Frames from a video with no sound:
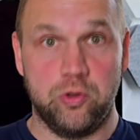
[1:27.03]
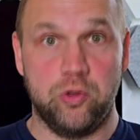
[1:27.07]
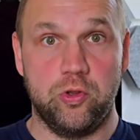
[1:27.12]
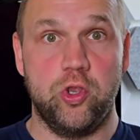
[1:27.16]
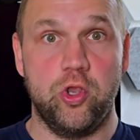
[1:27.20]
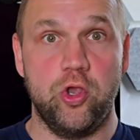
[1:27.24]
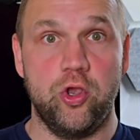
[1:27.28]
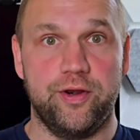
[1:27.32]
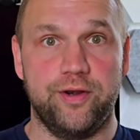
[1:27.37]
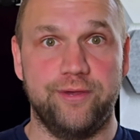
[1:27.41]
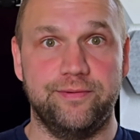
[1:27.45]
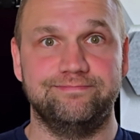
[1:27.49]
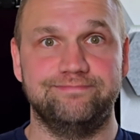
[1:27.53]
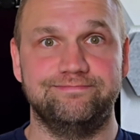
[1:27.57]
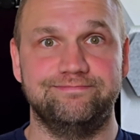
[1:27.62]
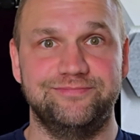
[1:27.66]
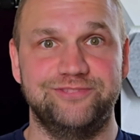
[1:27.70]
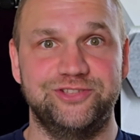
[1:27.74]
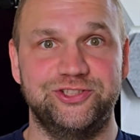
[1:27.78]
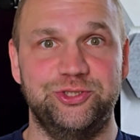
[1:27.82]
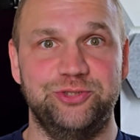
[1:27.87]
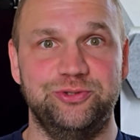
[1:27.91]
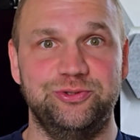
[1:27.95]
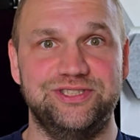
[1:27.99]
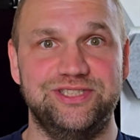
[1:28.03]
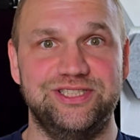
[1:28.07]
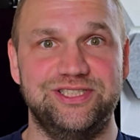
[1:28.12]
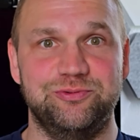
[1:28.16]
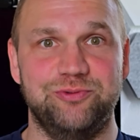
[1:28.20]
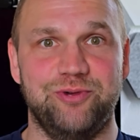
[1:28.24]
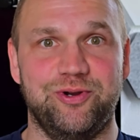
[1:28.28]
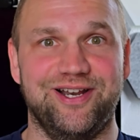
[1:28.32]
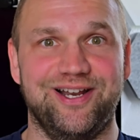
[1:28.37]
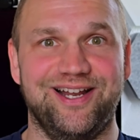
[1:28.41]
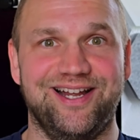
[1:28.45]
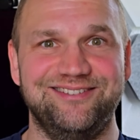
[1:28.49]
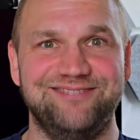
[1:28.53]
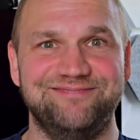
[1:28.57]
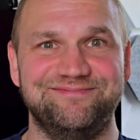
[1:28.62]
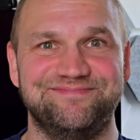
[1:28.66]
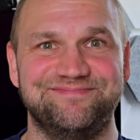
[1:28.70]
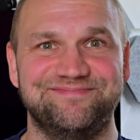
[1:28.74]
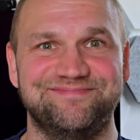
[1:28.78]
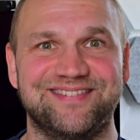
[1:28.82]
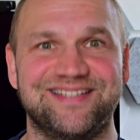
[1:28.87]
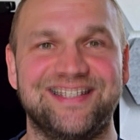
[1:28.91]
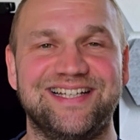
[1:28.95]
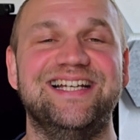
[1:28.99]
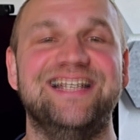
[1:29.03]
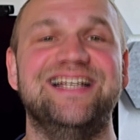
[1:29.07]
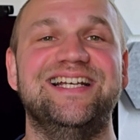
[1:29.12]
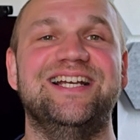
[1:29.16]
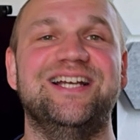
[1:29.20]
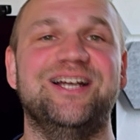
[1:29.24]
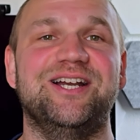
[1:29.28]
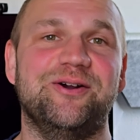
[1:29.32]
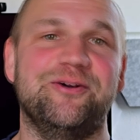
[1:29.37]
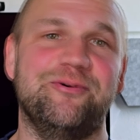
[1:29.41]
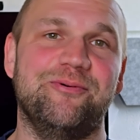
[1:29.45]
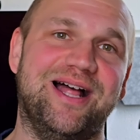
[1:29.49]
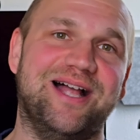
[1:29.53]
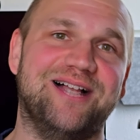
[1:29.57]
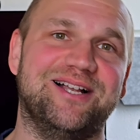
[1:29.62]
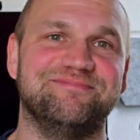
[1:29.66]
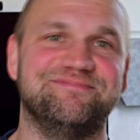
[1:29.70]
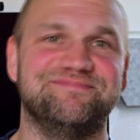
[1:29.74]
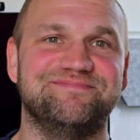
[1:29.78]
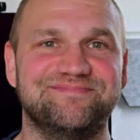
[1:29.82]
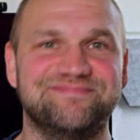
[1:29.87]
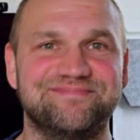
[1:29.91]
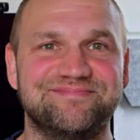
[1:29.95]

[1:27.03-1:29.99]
good, choose this one, huh? Well,